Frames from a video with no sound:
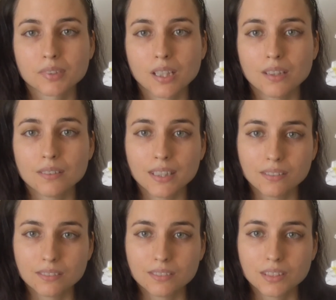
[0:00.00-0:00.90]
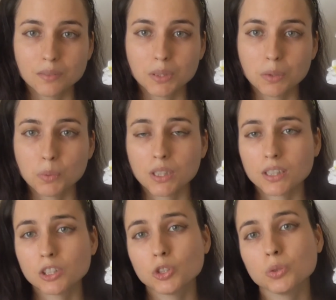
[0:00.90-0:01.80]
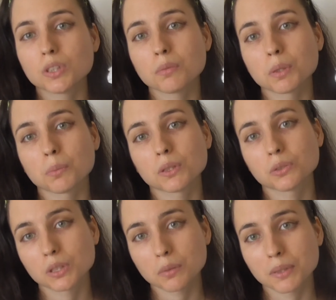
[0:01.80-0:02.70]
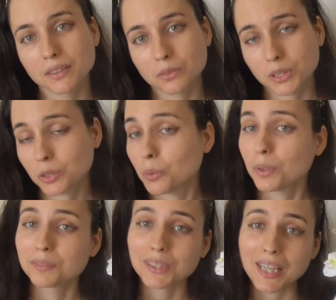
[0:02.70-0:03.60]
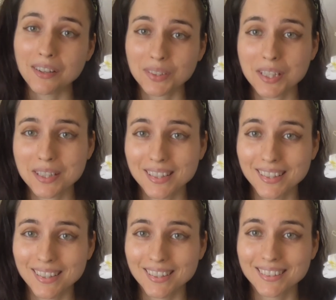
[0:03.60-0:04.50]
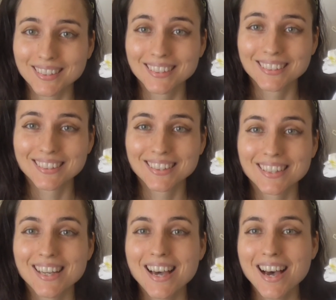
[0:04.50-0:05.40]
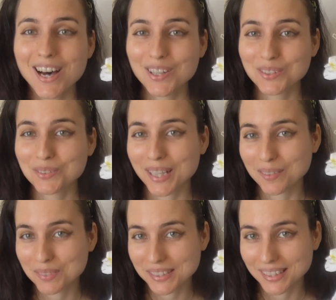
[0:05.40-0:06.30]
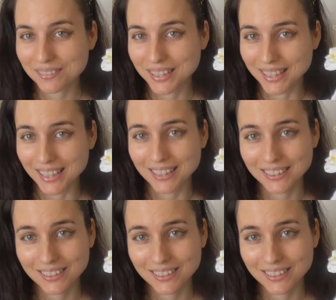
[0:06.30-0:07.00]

All right, 71. Let's do 71 to 73 so I don't have to count things all the way up to 79.